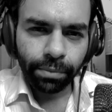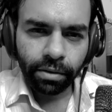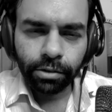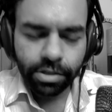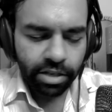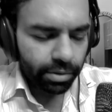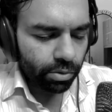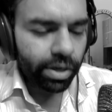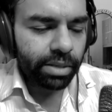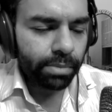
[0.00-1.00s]
just give me the
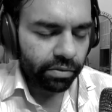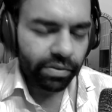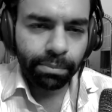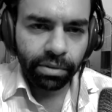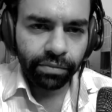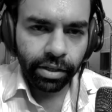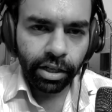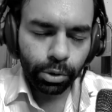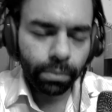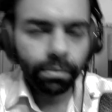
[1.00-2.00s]
right amount of
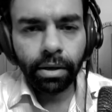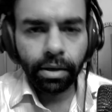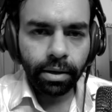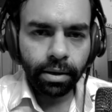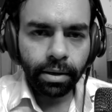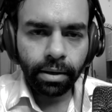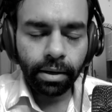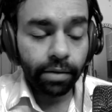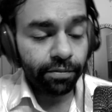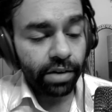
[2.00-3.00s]
amplification.
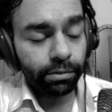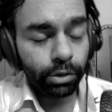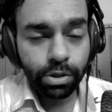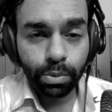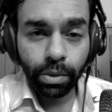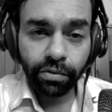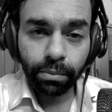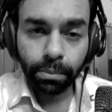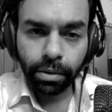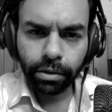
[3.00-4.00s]
I'm 5 inches away from
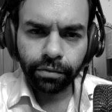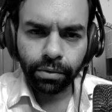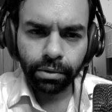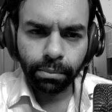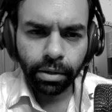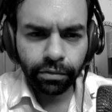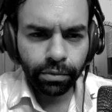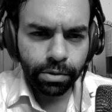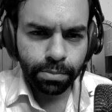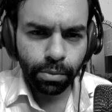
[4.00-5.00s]
the microphone. The
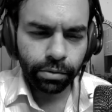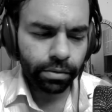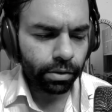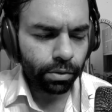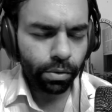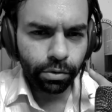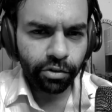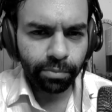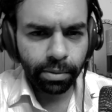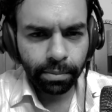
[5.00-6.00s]
microphone is pointed to the corner
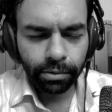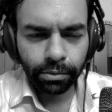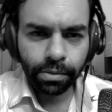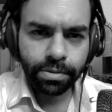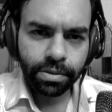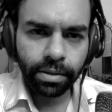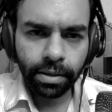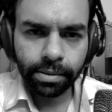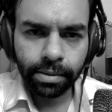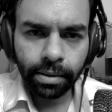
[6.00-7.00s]
of my mouth. You can see
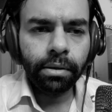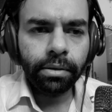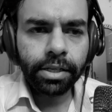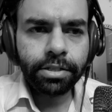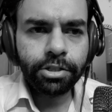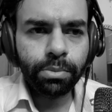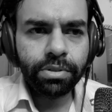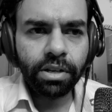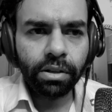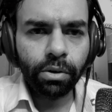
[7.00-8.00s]
that. Next issue is
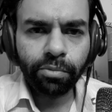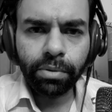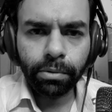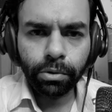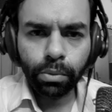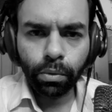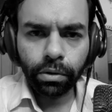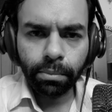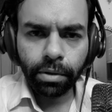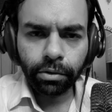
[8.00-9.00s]
that a lot of people don't want
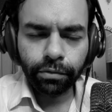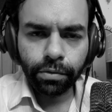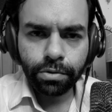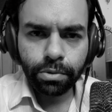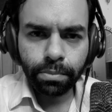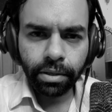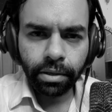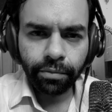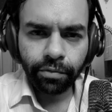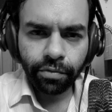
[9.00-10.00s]
their microphones to be
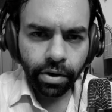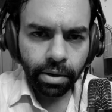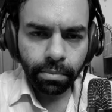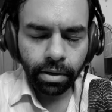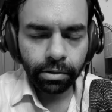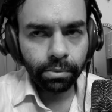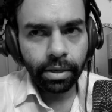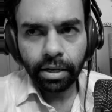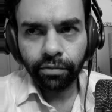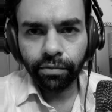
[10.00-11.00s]
in frame. I don't
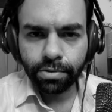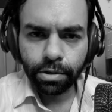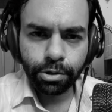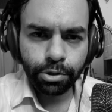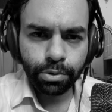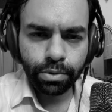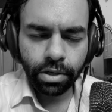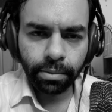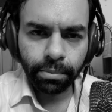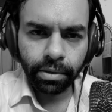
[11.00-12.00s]
have such issues.
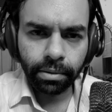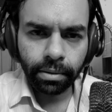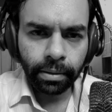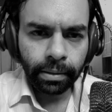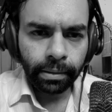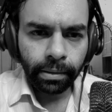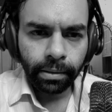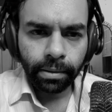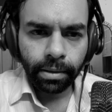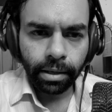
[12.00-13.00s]
I mean,
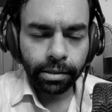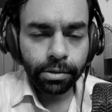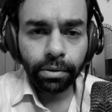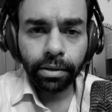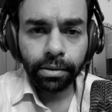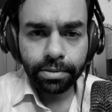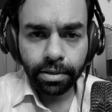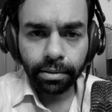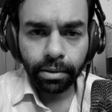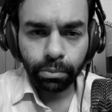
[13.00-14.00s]
I can totally
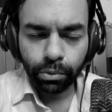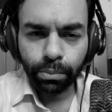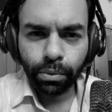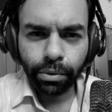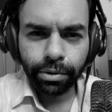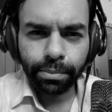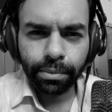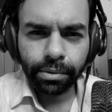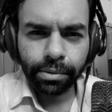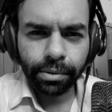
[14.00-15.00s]
understand their viewpoint, but